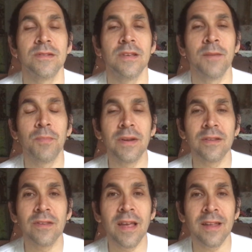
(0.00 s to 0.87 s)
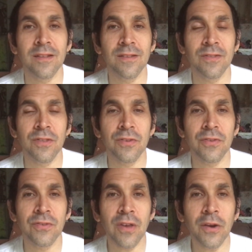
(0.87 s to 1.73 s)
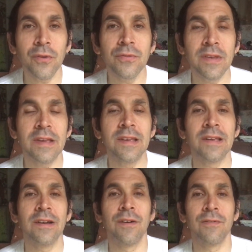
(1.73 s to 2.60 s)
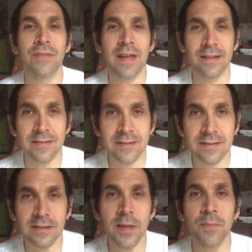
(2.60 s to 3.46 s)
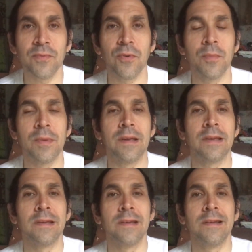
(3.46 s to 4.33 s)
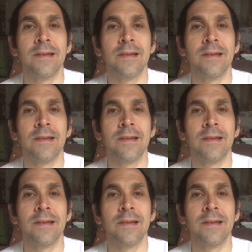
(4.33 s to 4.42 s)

it's but it's and the subtlety of that slip for me